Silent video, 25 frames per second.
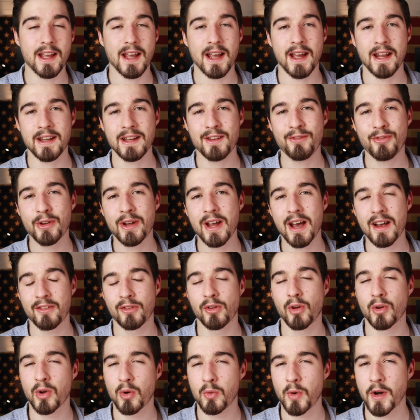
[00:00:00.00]
And if you guys
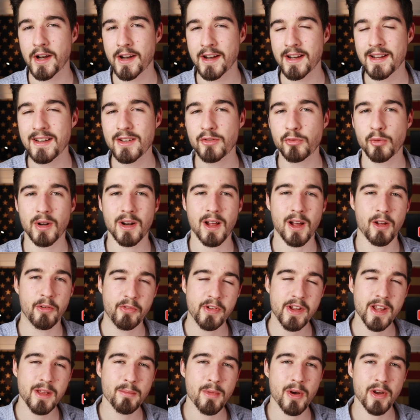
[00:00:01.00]
don't know what it is, well,
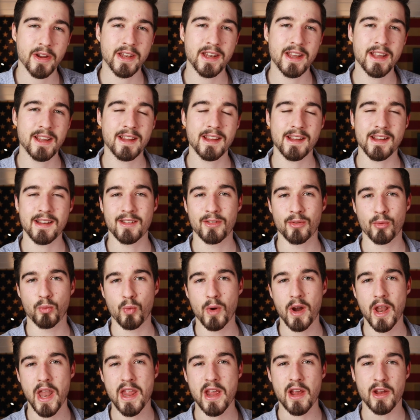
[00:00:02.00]
affiliate marketing is
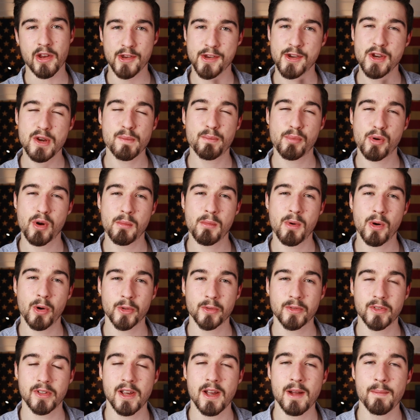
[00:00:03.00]
when you
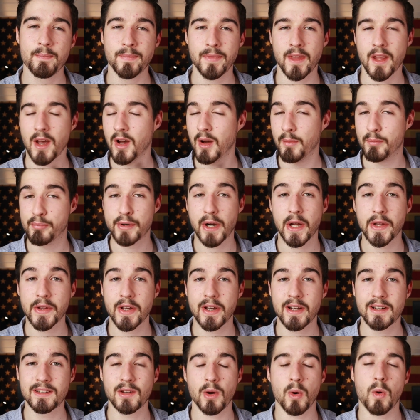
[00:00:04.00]
promote a
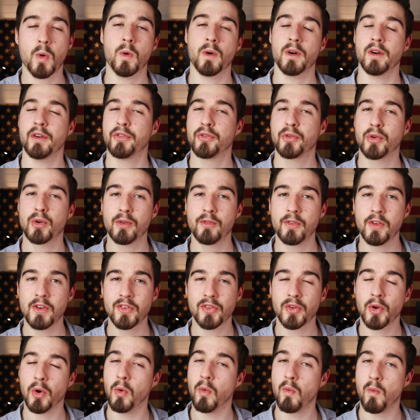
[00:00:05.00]
product or
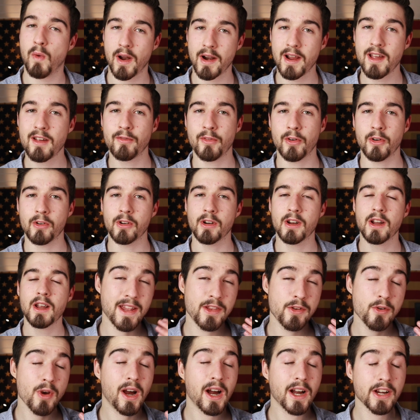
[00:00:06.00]
service or whatever,
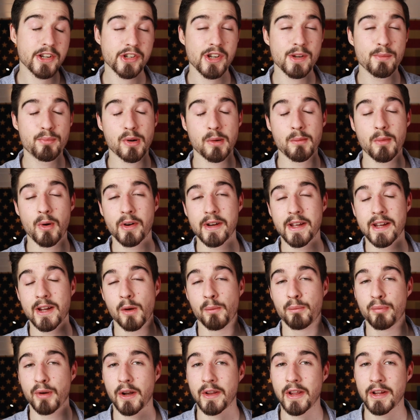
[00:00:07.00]
and you're actually promoting
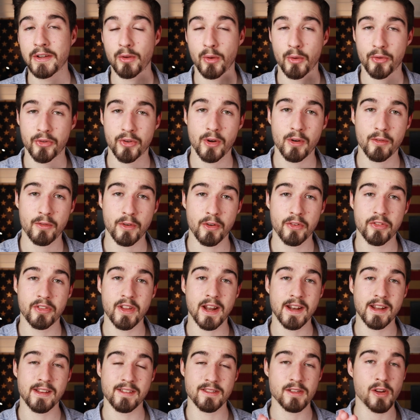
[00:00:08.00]
a product or service
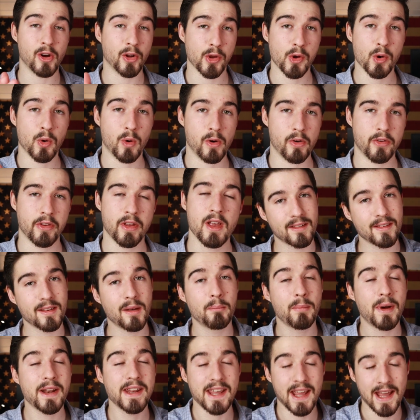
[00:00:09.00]
that is not yours.
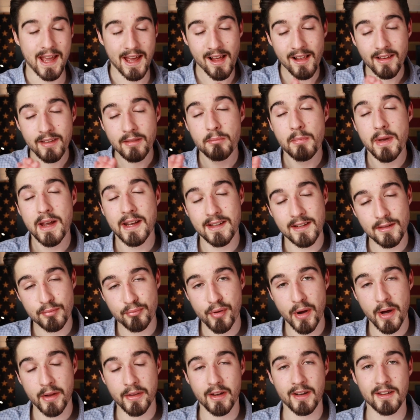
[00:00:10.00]
Somebody else made this
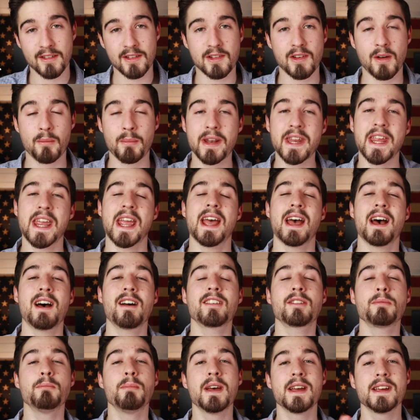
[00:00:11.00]
product, somebody
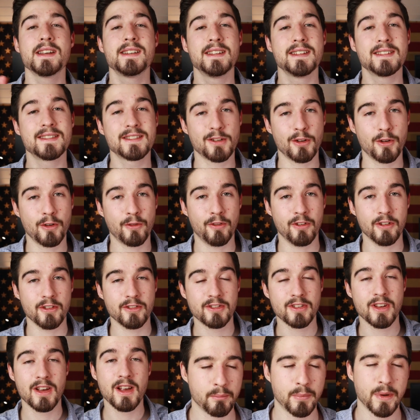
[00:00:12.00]
else made this
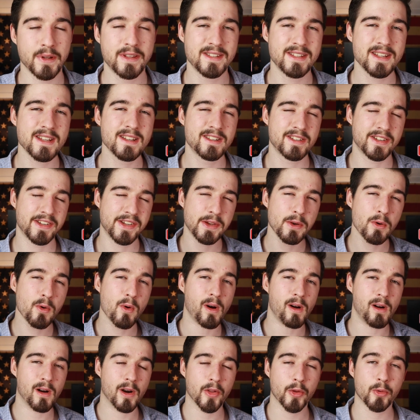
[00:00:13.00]
service, but since you
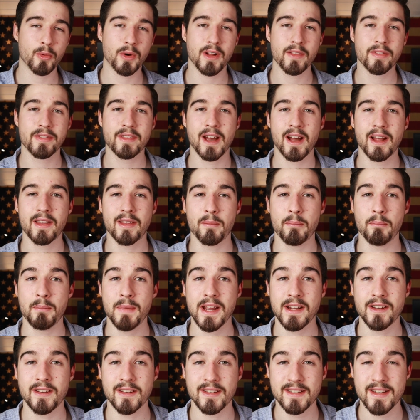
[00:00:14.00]
are the one that
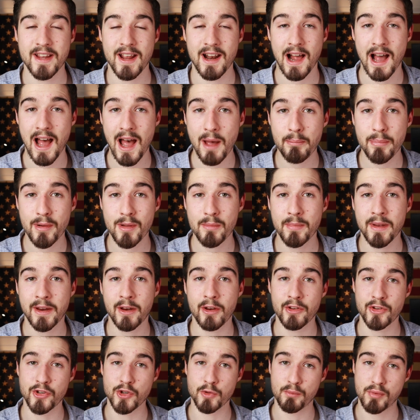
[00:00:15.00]
made the sale happen
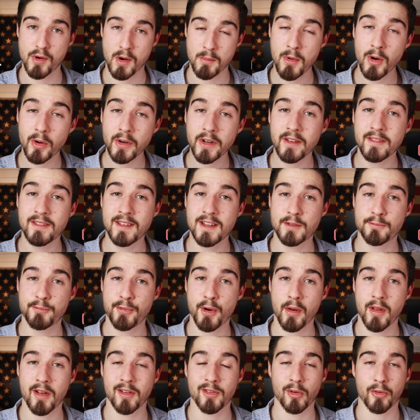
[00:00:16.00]
because you promoted this
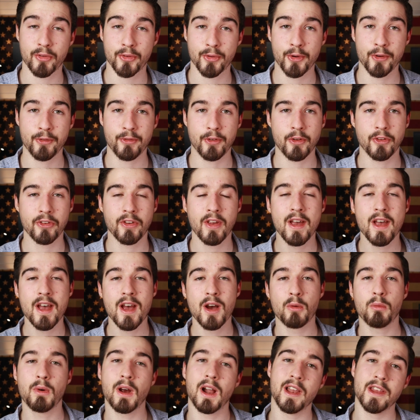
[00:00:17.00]
product or service,
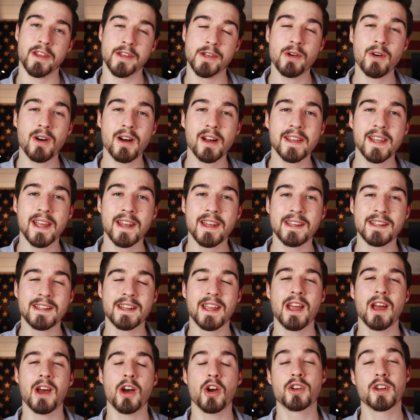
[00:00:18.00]
well, you are
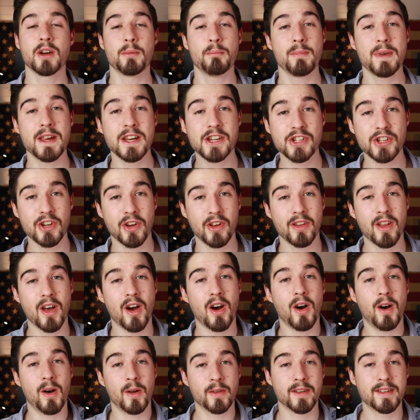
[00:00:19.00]
getting a commission
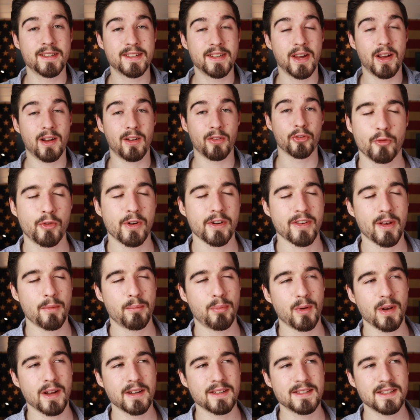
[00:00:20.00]
on the sale. So for
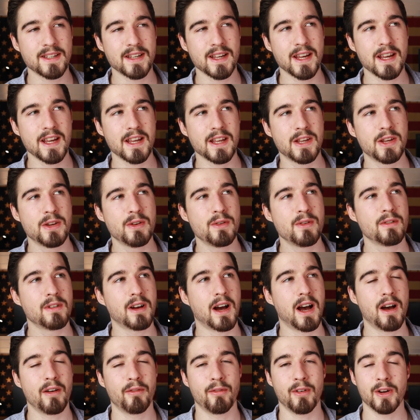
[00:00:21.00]
example, let's say you
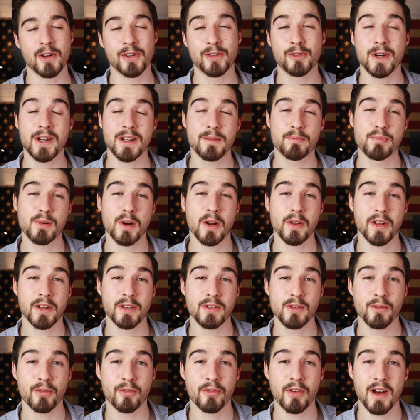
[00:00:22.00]
have a great
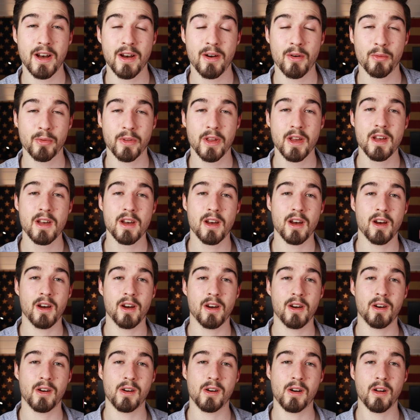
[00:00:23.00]
product you found
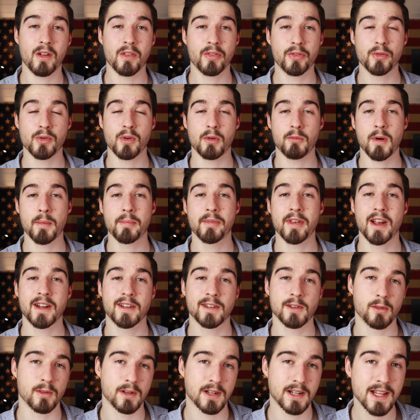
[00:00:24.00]
onto a
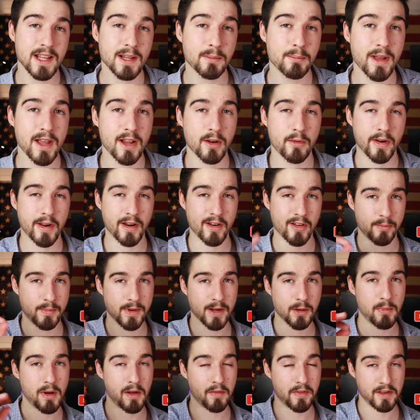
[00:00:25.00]
website called ClickBank. We're going to
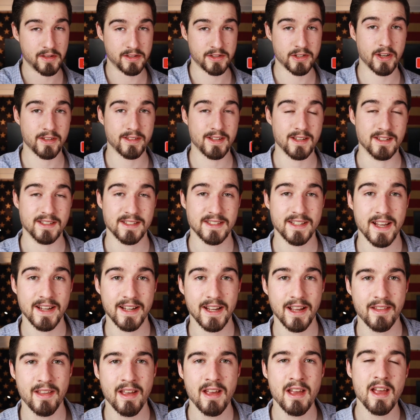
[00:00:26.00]
speak about this just in a
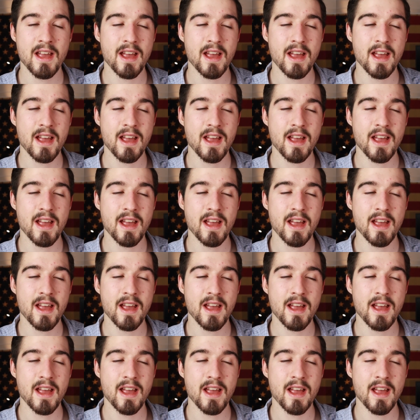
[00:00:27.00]
second.